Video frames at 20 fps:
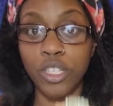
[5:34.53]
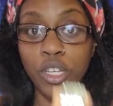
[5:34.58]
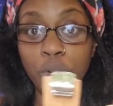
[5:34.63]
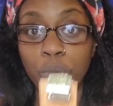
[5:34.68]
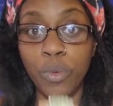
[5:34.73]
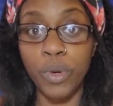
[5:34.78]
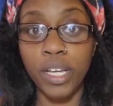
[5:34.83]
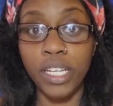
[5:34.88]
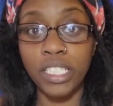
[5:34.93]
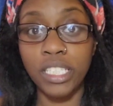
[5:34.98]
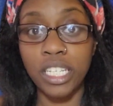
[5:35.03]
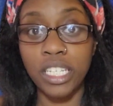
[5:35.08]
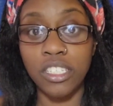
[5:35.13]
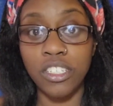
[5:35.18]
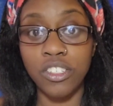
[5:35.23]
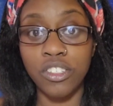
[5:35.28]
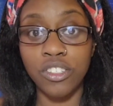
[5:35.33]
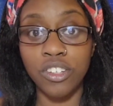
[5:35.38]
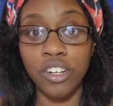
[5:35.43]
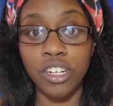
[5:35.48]
your wick
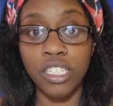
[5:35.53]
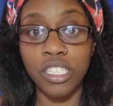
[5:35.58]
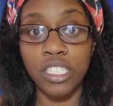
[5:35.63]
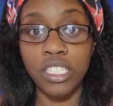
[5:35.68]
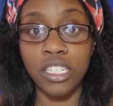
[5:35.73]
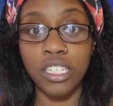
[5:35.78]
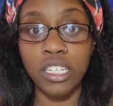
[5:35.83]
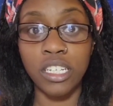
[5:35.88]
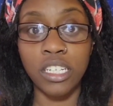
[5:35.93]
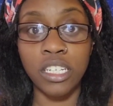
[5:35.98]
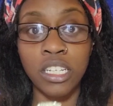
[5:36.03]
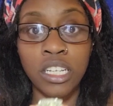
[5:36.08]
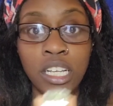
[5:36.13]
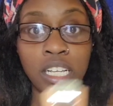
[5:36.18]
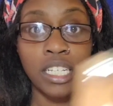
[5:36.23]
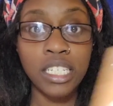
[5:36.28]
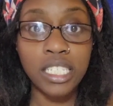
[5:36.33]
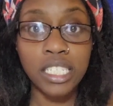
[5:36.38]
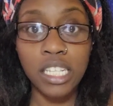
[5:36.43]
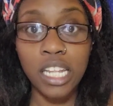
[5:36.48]
doesn't start
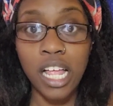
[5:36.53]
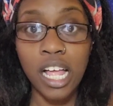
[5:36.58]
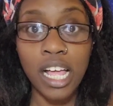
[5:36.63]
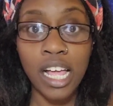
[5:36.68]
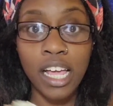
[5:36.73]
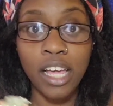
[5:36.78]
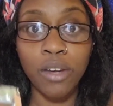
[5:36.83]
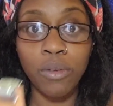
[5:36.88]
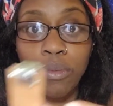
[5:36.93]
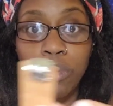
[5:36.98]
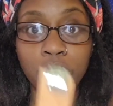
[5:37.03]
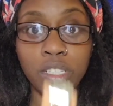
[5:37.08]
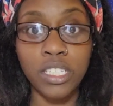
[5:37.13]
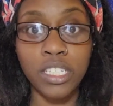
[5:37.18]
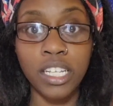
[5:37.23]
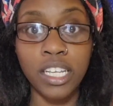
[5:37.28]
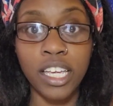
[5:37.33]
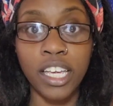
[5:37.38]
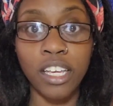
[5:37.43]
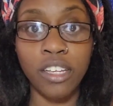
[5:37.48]
to slide
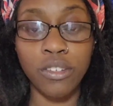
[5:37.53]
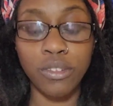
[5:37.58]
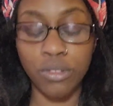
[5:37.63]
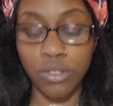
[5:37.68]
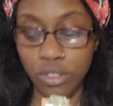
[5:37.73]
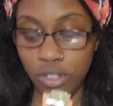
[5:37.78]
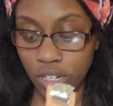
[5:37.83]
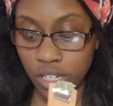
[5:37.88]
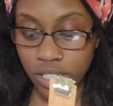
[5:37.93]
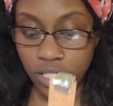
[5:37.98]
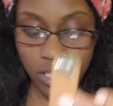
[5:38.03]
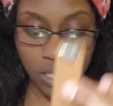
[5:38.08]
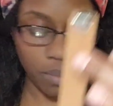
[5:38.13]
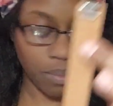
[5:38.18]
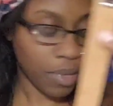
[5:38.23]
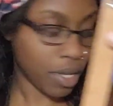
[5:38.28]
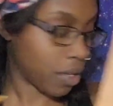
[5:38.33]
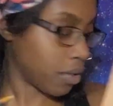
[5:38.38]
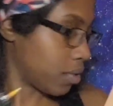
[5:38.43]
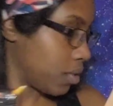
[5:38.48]
once the candle starts to
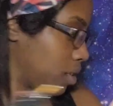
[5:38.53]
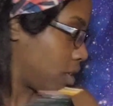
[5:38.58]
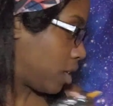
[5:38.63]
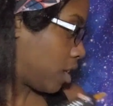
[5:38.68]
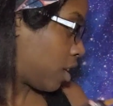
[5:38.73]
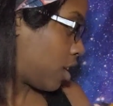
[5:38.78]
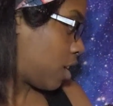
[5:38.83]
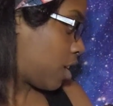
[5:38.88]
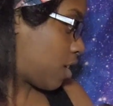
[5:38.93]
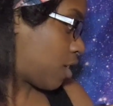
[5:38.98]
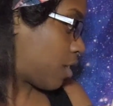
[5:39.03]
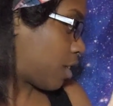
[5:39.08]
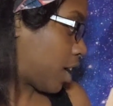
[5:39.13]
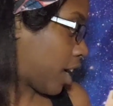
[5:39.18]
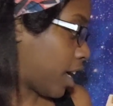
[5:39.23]
melt.